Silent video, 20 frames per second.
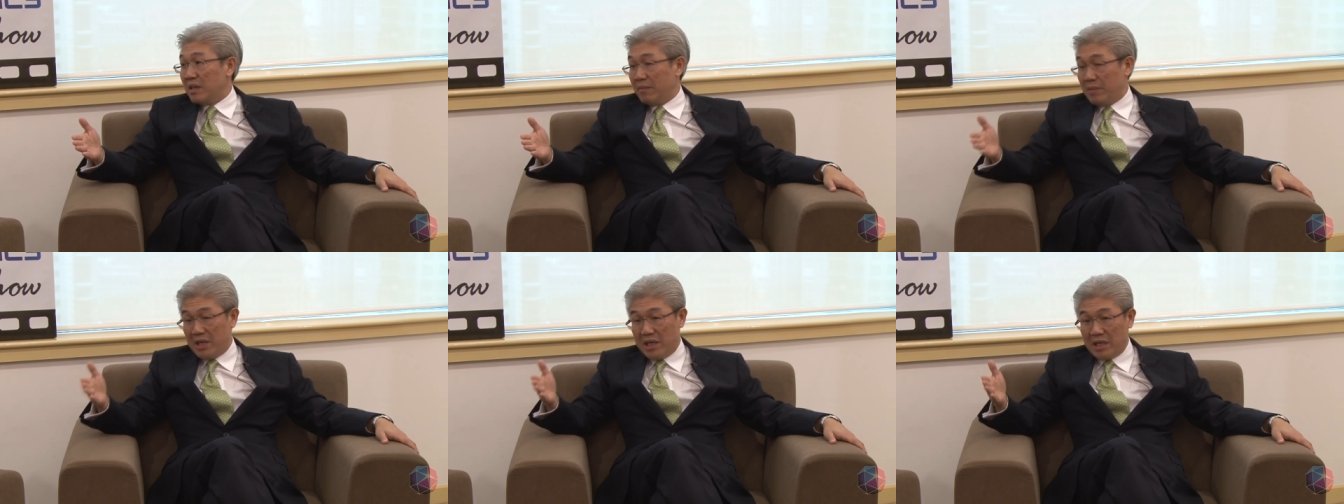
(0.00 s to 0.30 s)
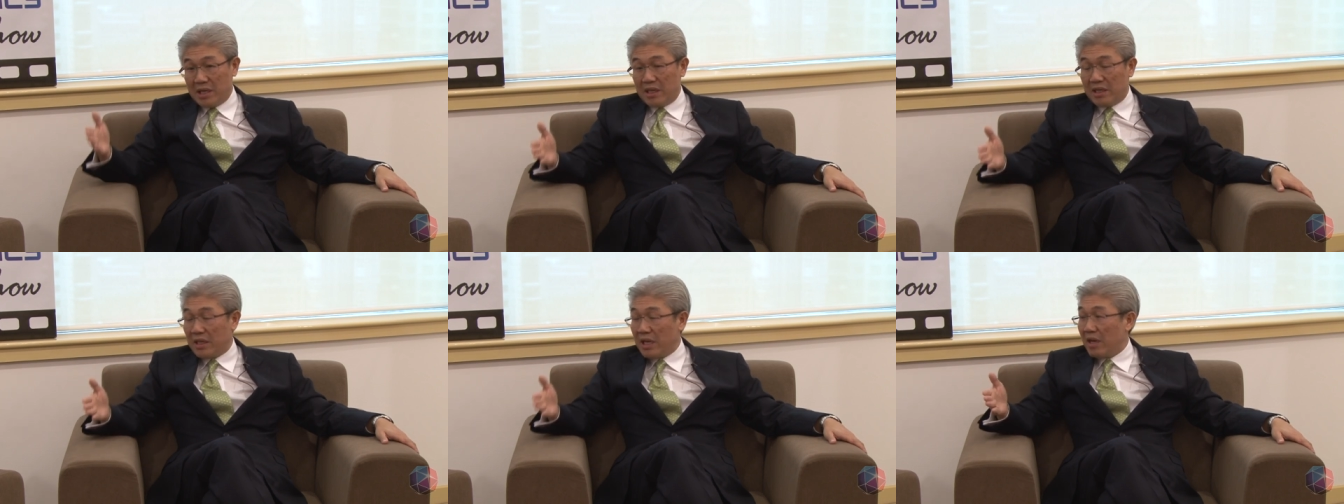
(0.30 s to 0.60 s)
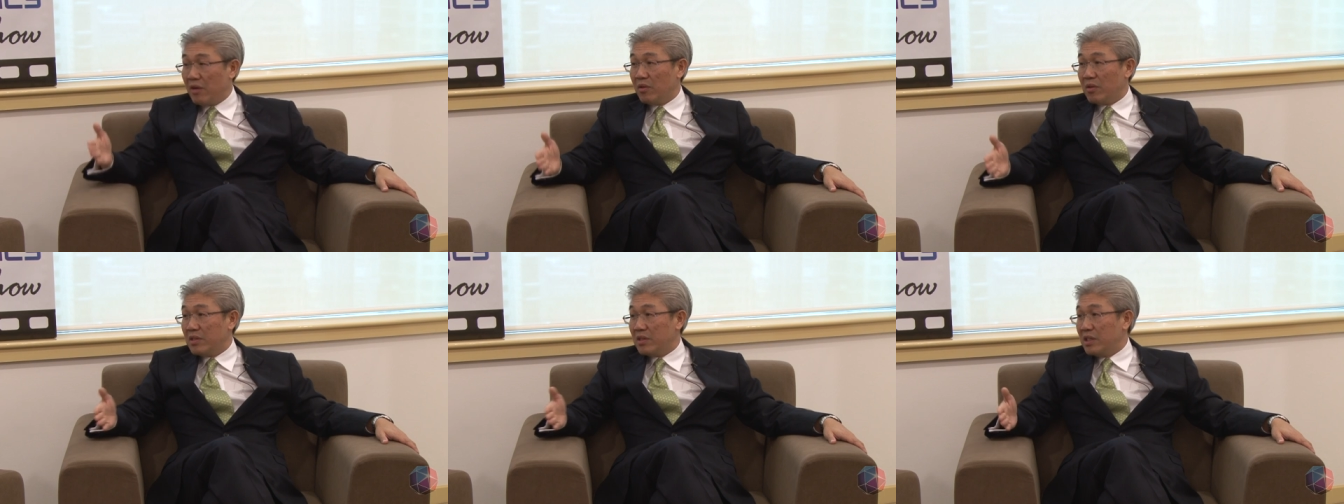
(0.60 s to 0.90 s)
I, mean, I can
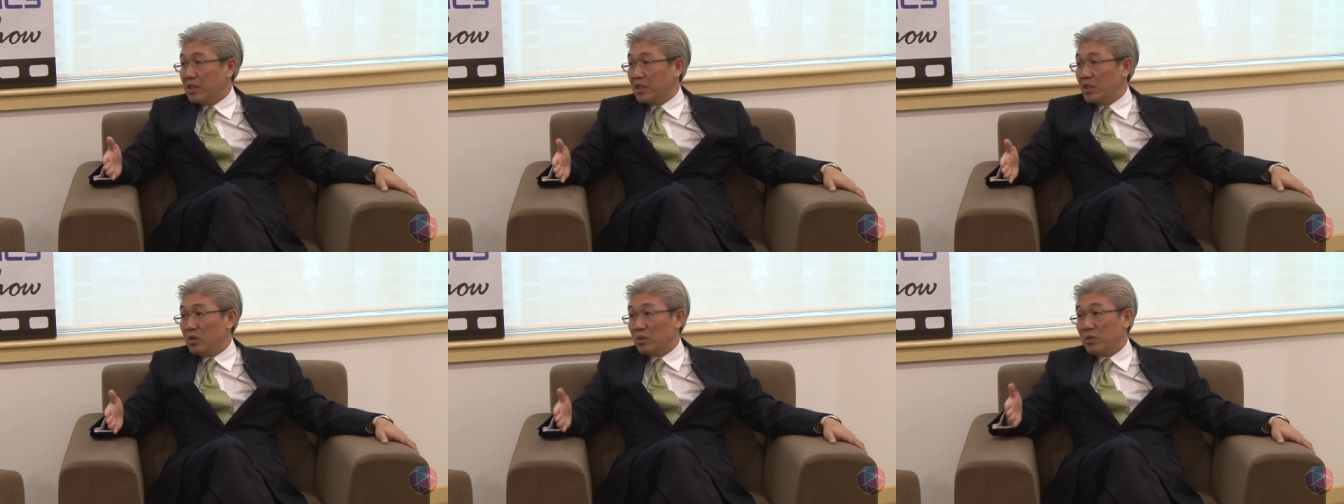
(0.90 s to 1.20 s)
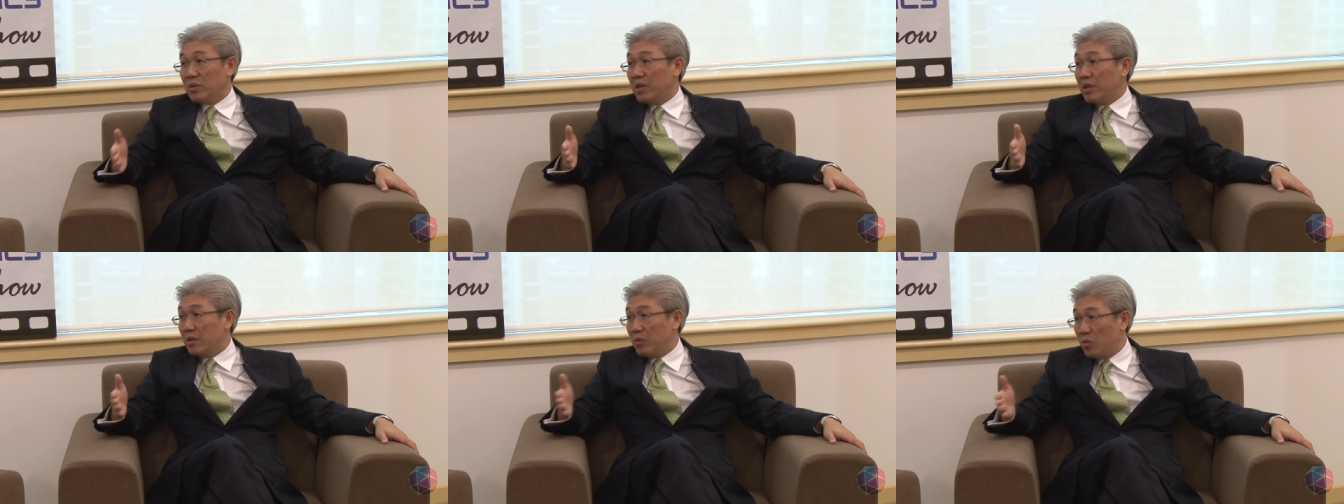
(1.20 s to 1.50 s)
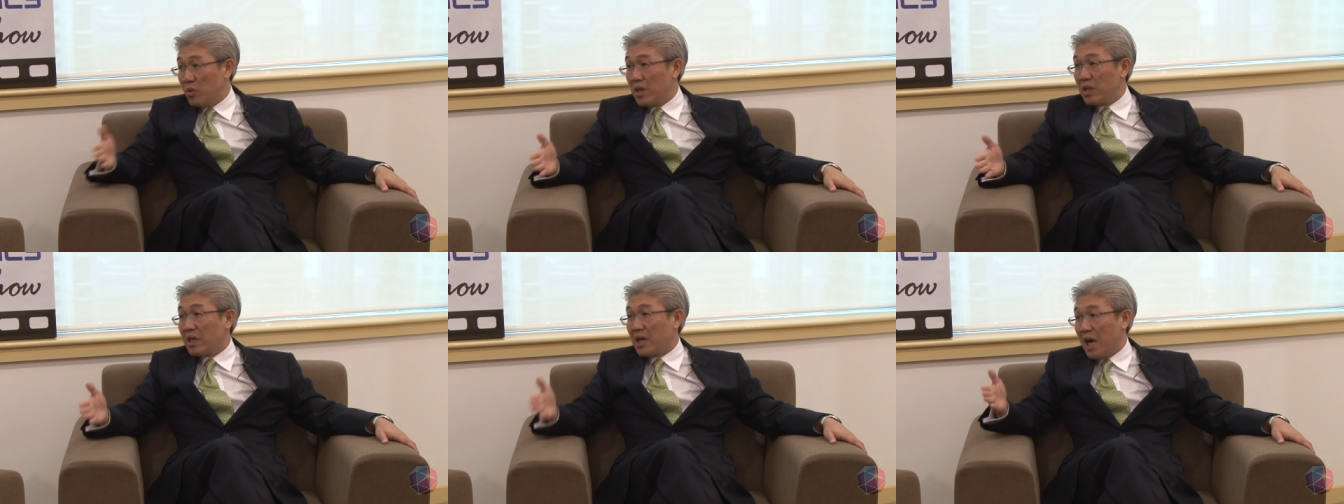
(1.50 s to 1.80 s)
but guarantee they you, hard, they
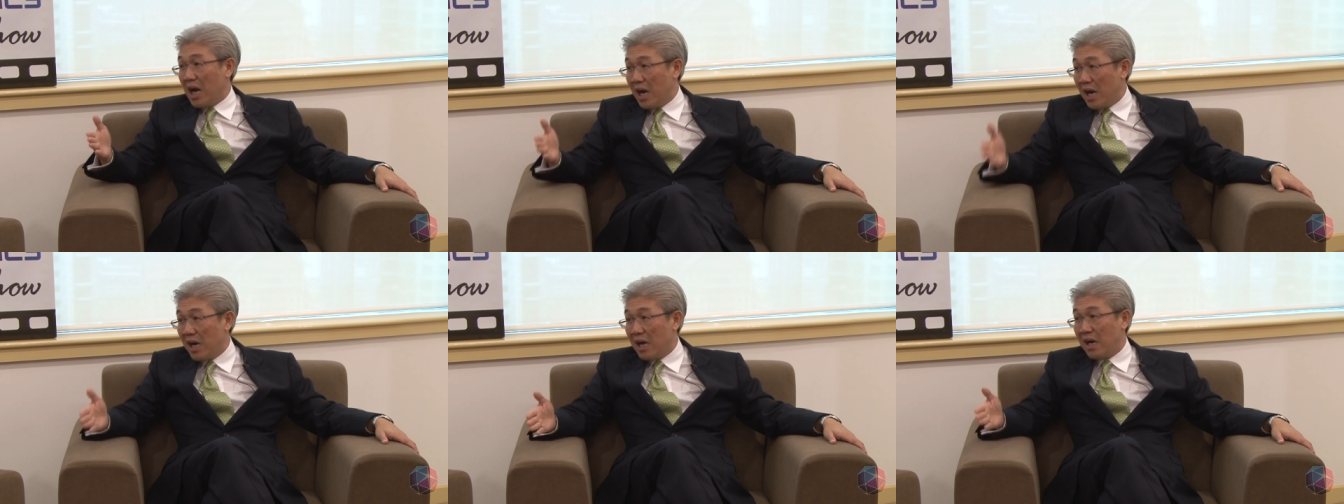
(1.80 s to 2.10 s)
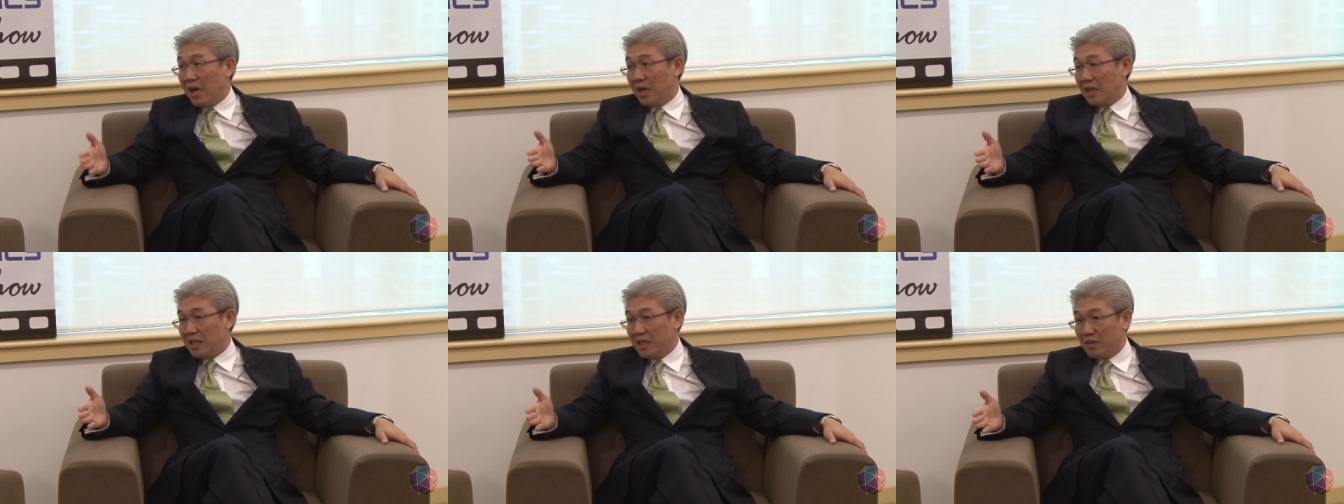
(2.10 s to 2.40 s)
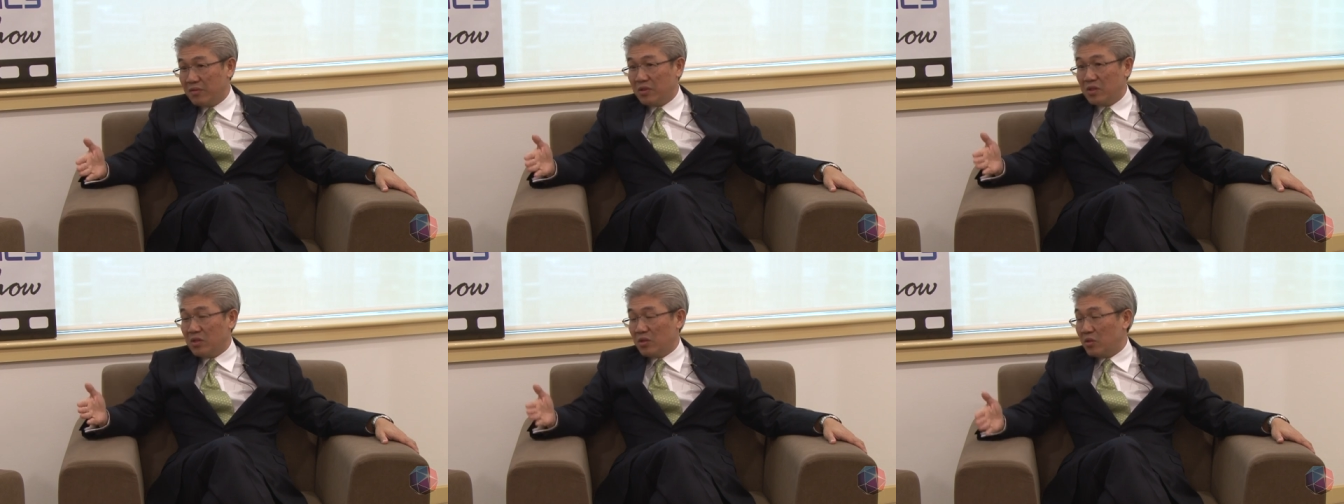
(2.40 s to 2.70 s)
work hard,
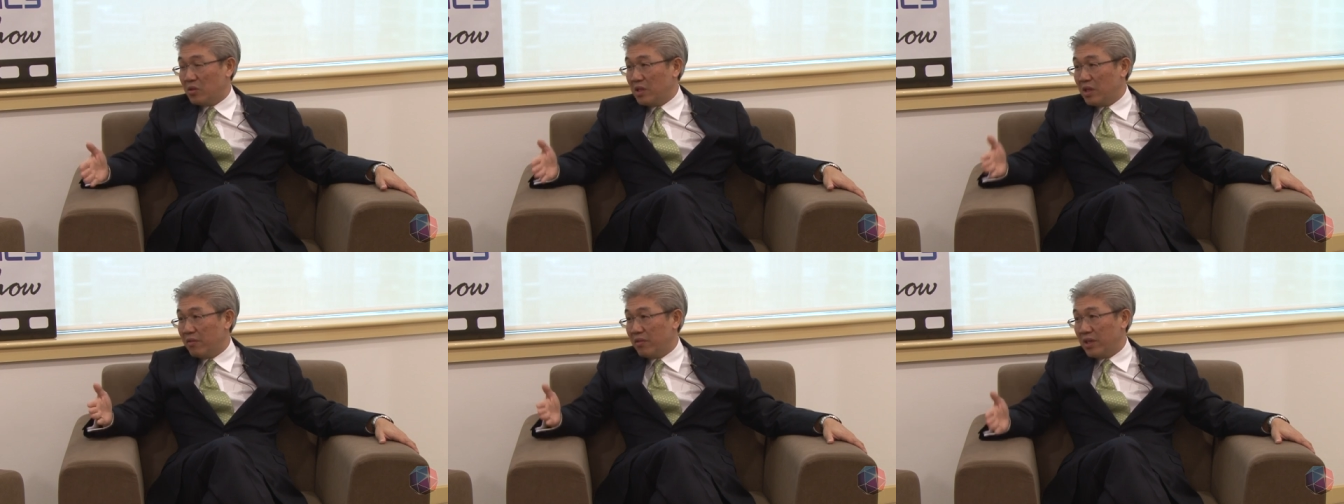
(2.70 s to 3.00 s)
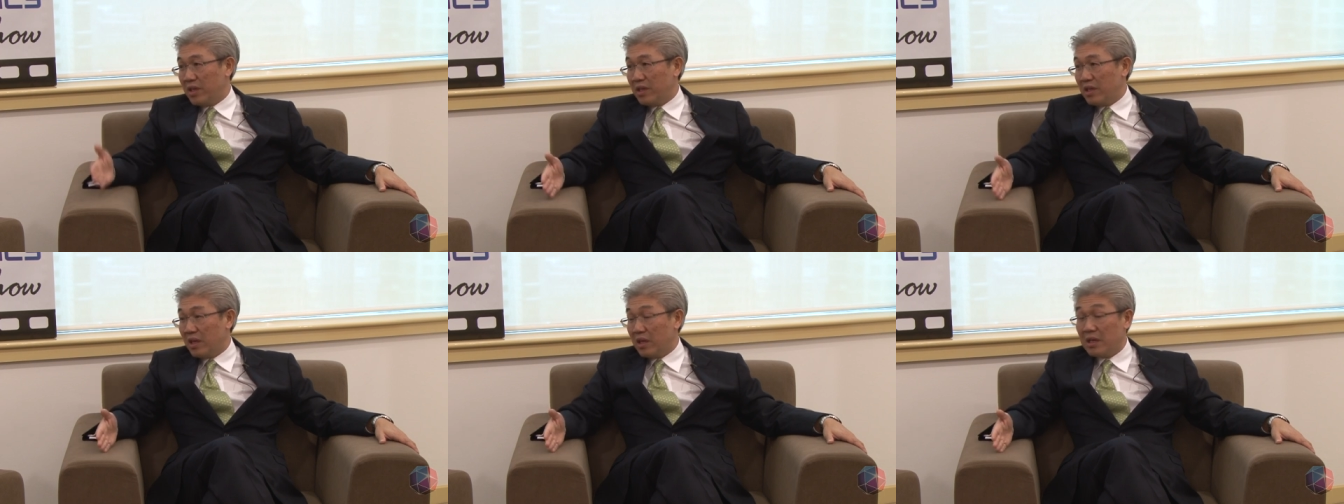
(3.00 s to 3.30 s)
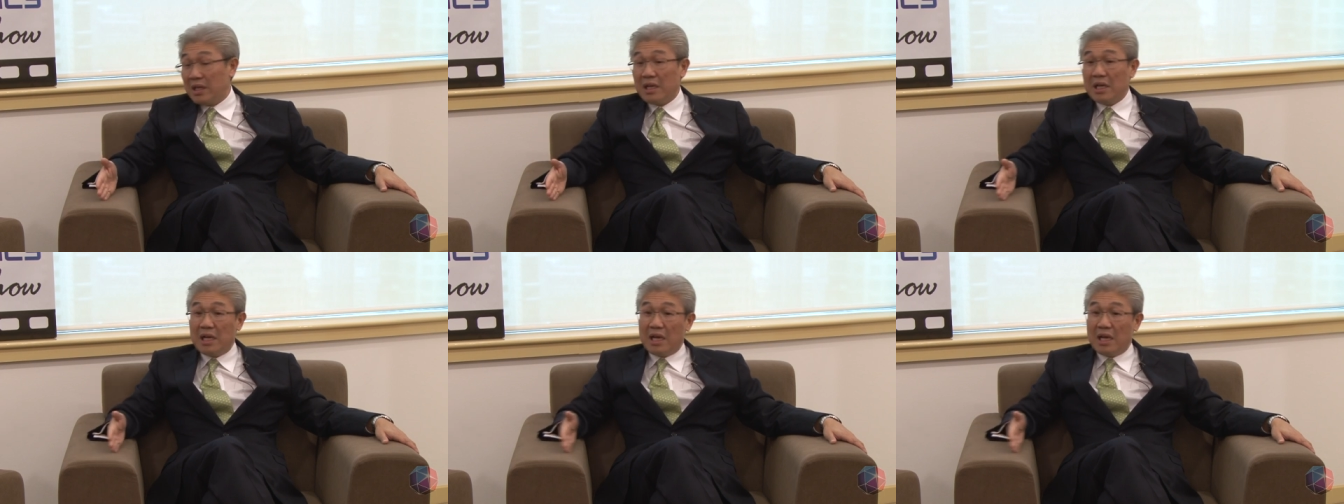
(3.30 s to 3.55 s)
even though they're very young,